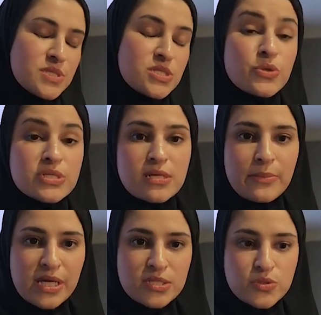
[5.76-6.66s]
students
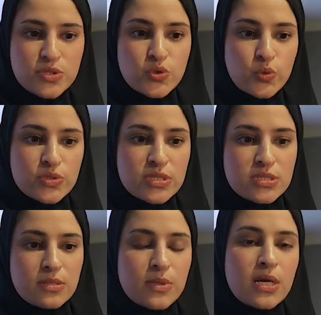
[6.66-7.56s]
coming into the school
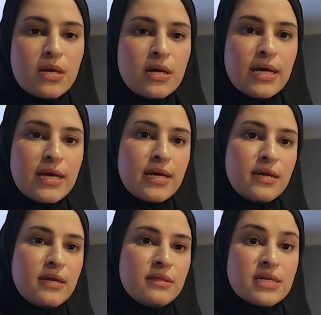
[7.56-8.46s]
system
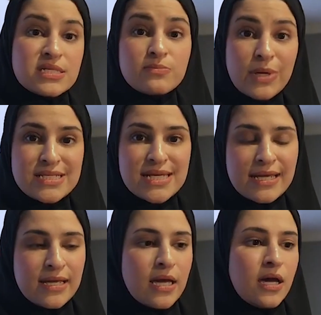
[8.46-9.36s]
this
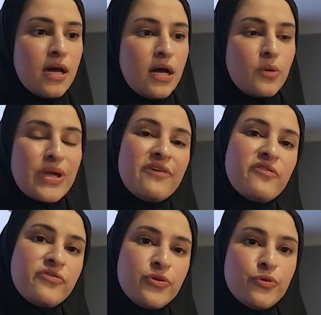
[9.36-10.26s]
Monday. We have a
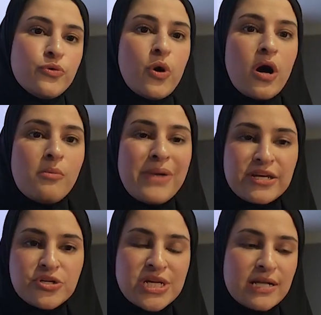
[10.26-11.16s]
few
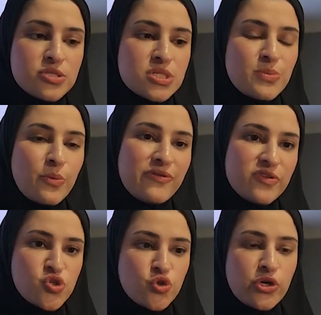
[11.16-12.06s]
minor challenges, but we've
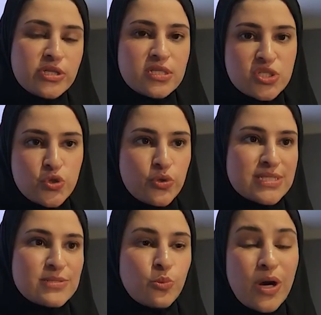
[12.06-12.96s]
ensured that the
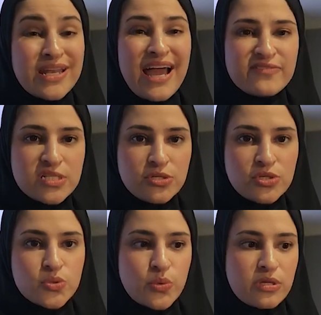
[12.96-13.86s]
students, one, have
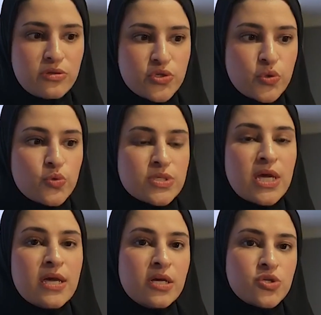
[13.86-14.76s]
teachers within their schools,
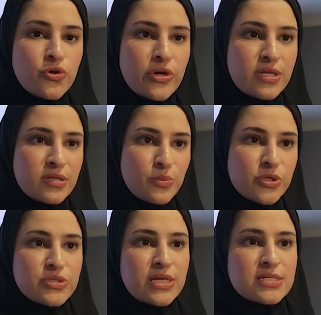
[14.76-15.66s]
ensuring that the
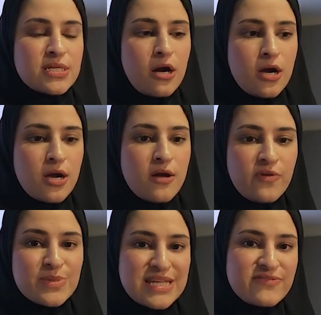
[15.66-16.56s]
buildings are,
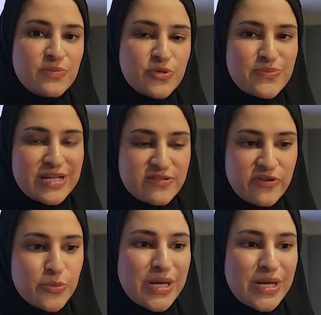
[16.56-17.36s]
from a safety perspective, are